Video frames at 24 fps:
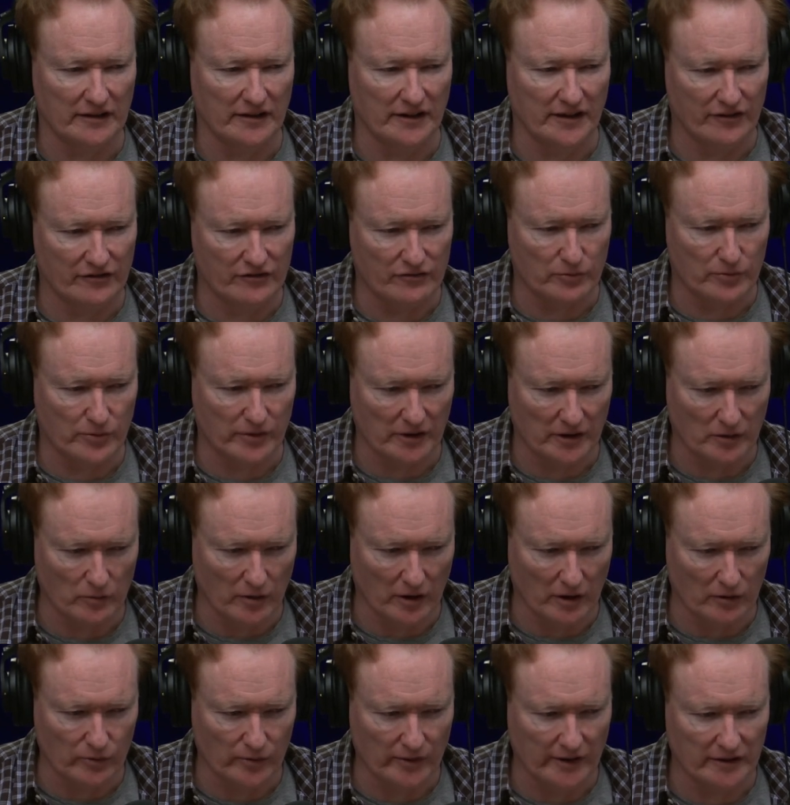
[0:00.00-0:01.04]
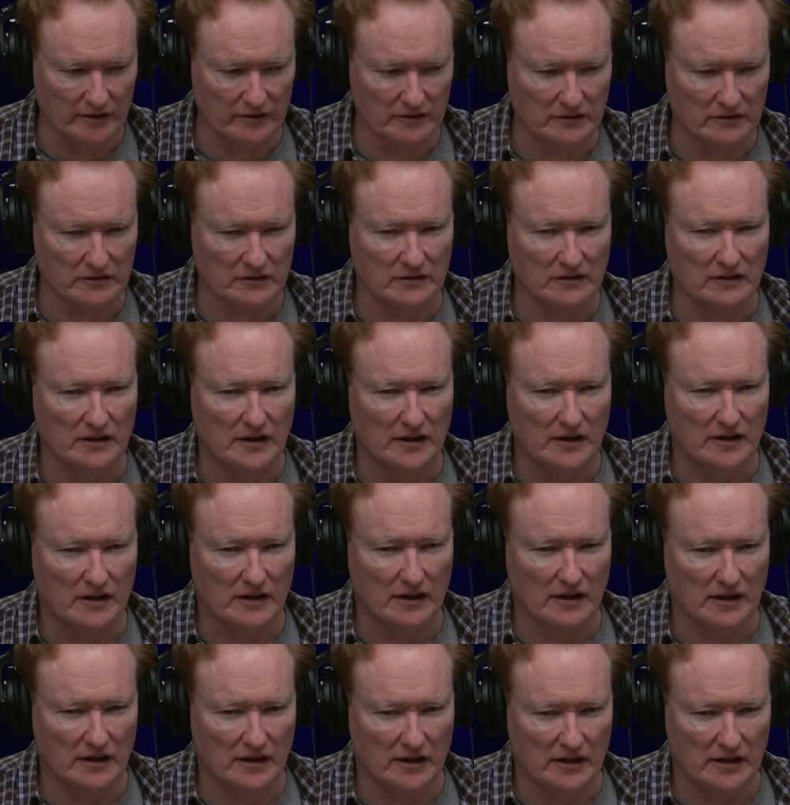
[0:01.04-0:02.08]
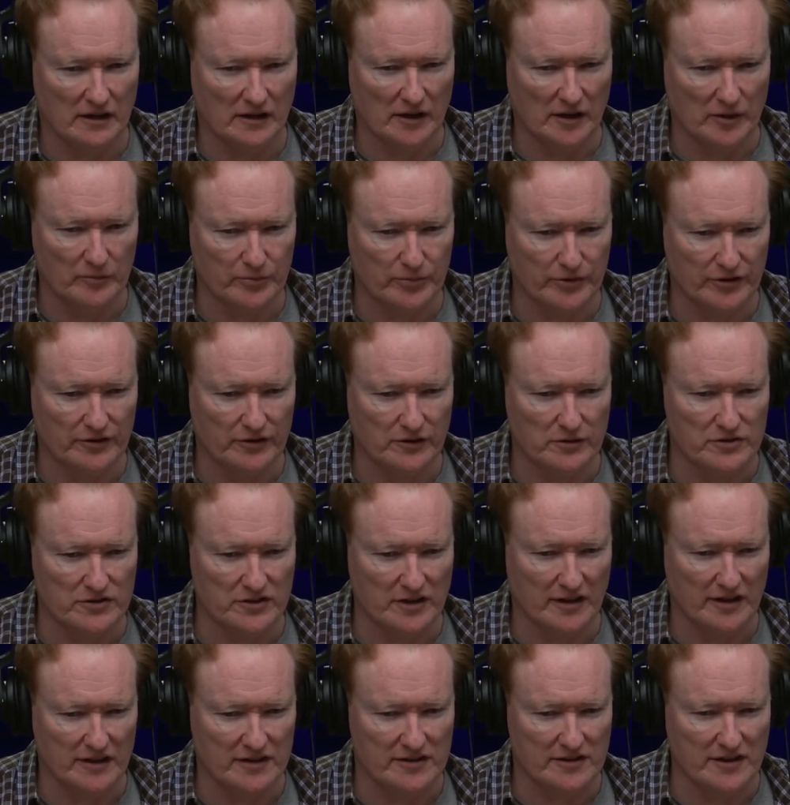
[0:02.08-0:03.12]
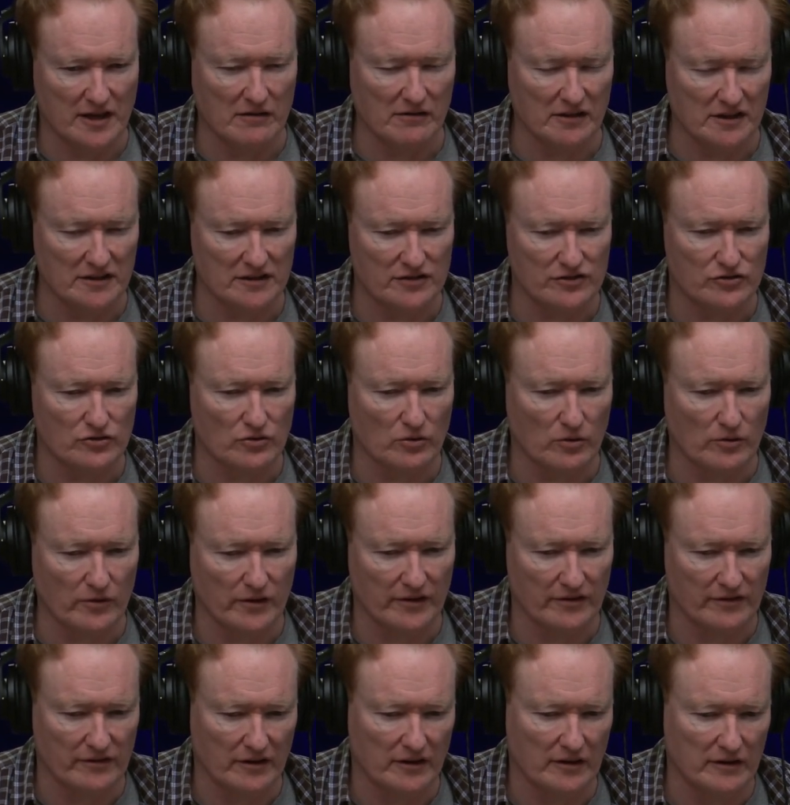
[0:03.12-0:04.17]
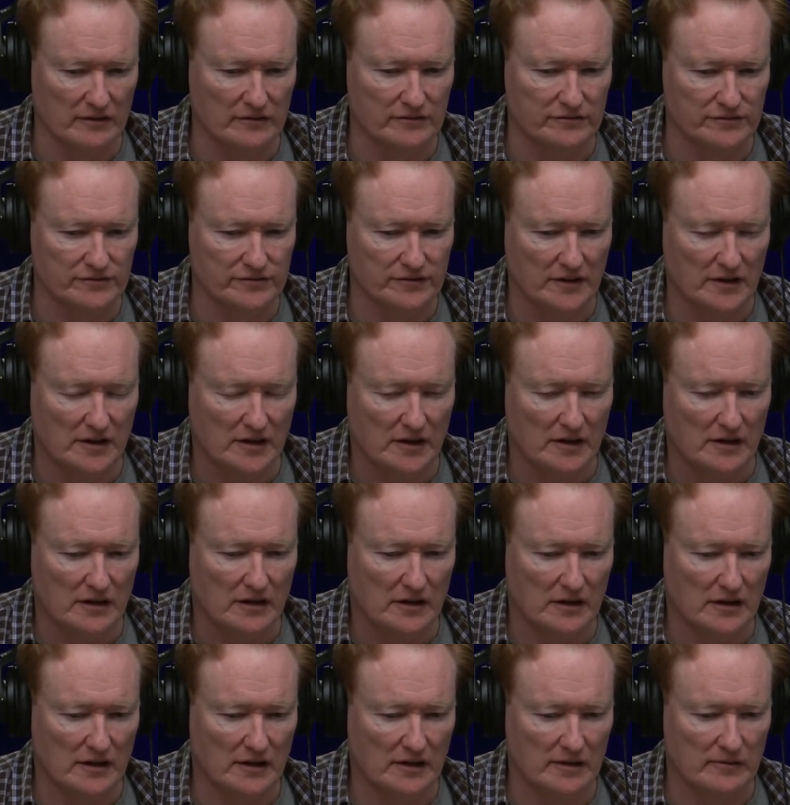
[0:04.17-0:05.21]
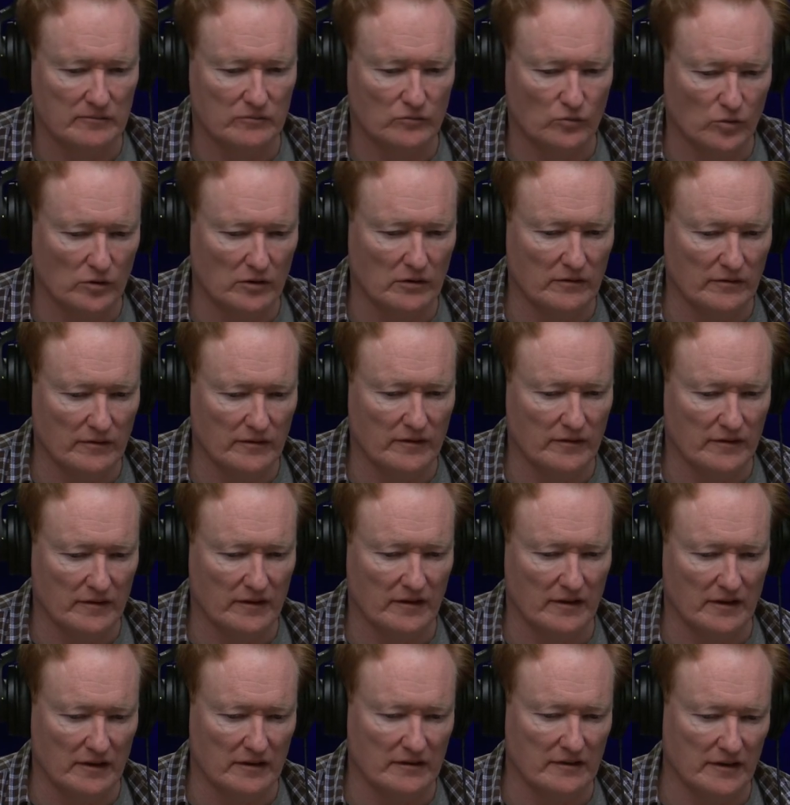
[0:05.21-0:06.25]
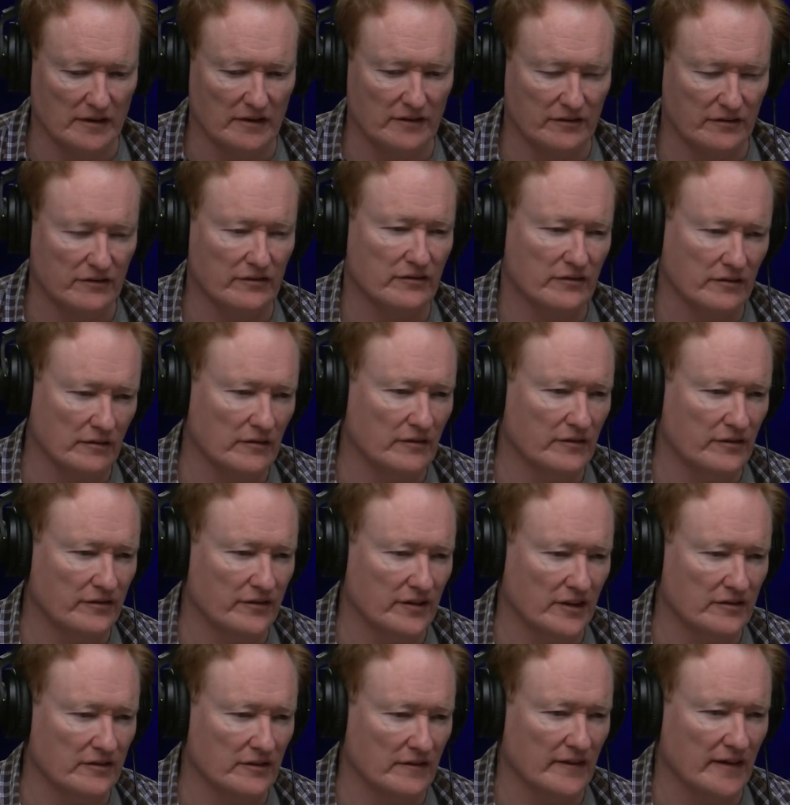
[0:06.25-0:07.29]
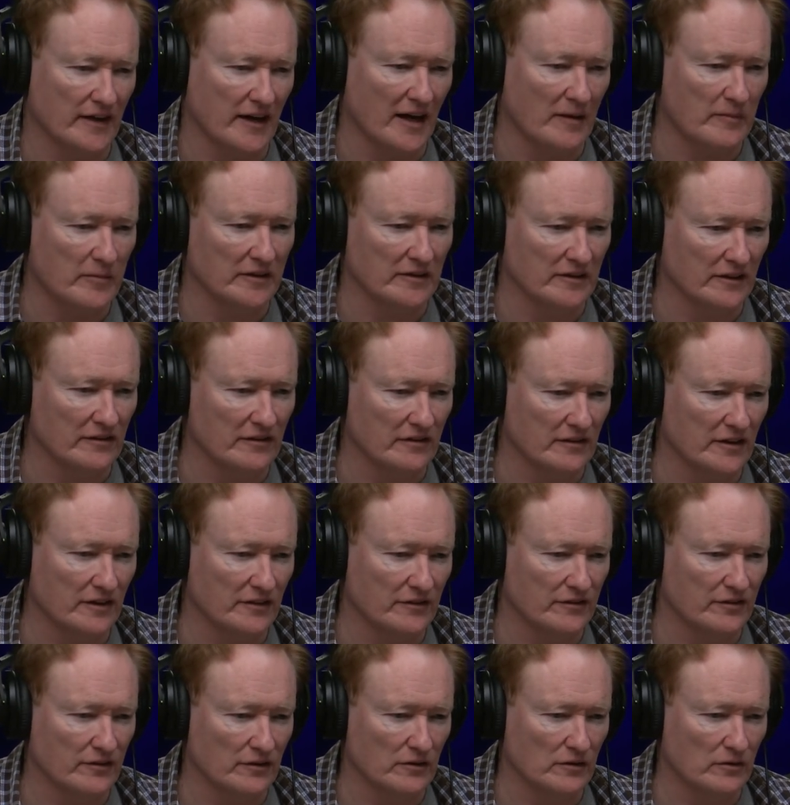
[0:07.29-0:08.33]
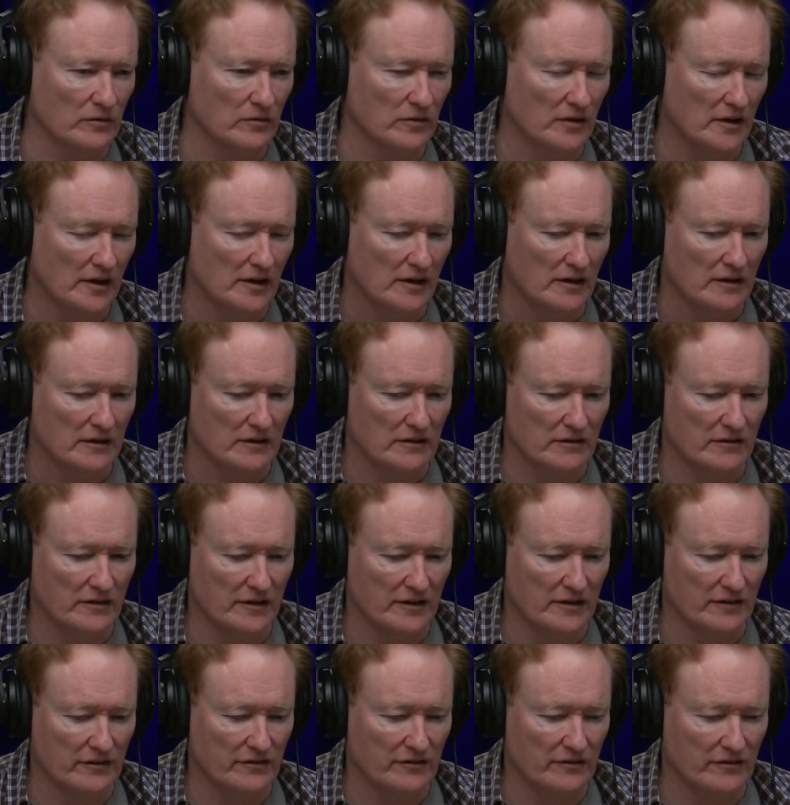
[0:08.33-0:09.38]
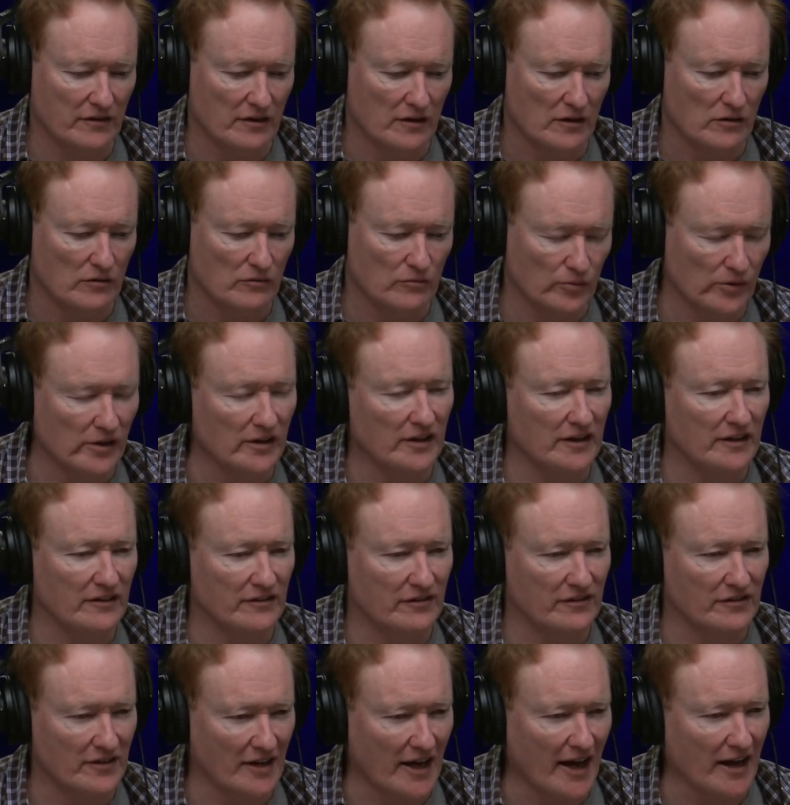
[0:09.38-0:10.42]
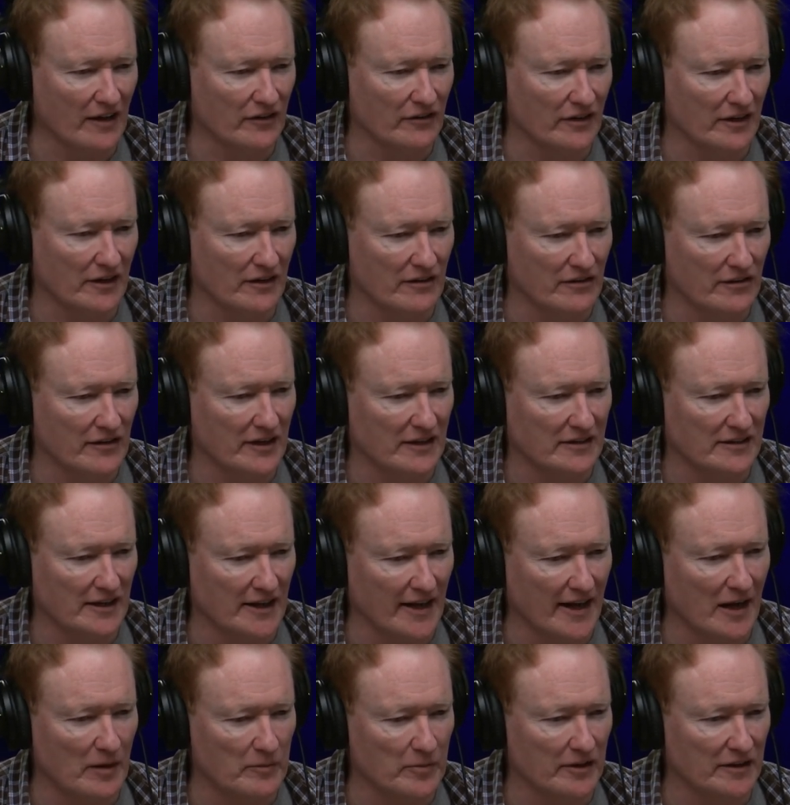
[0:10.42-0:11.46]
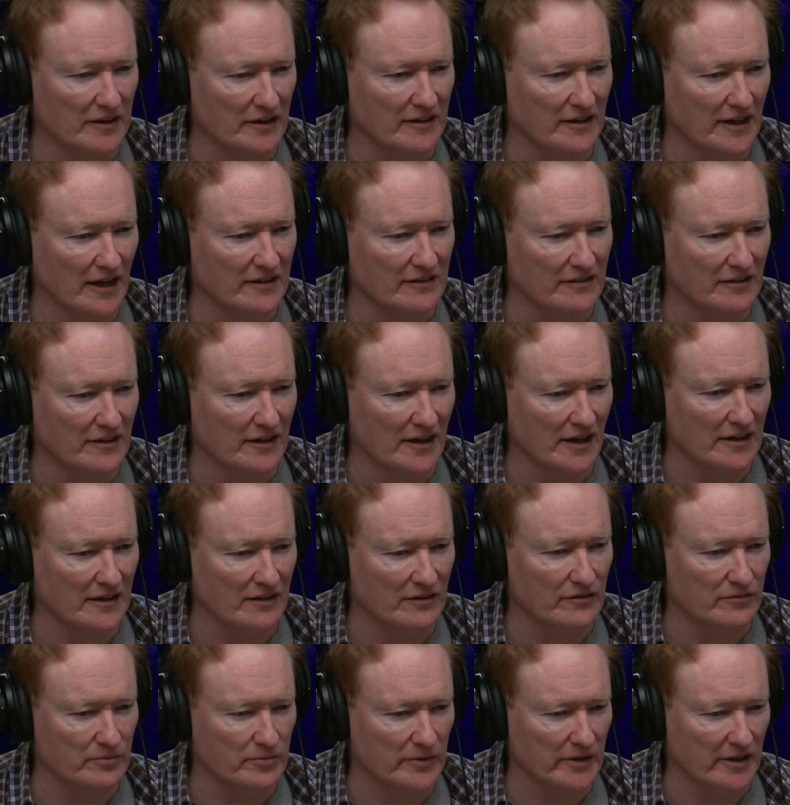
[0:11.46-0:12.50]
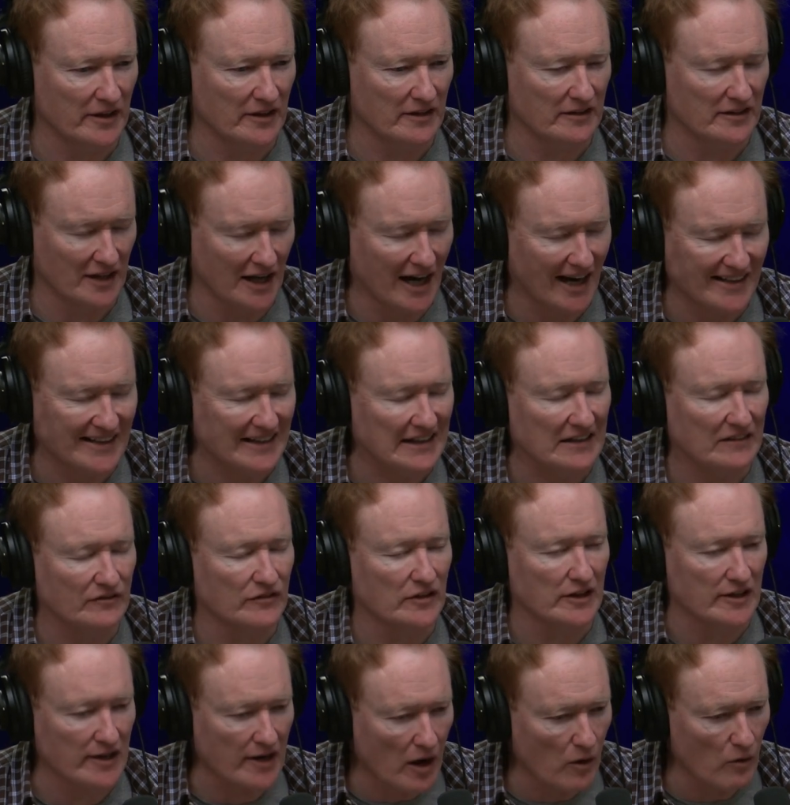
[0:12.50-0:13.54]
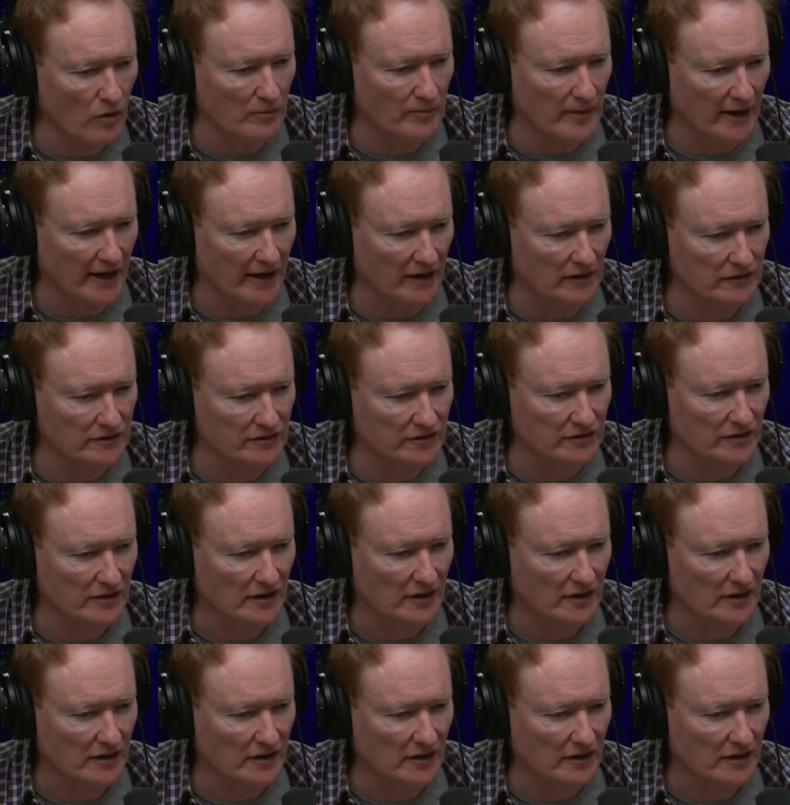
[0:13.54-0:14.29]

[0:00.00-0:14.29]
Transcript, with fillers: It's really well written uh, and produced, and it's telling the stories of um, well, in this season that I've been listening to, this really scary thing that happened in 1983 that I didn't even know about.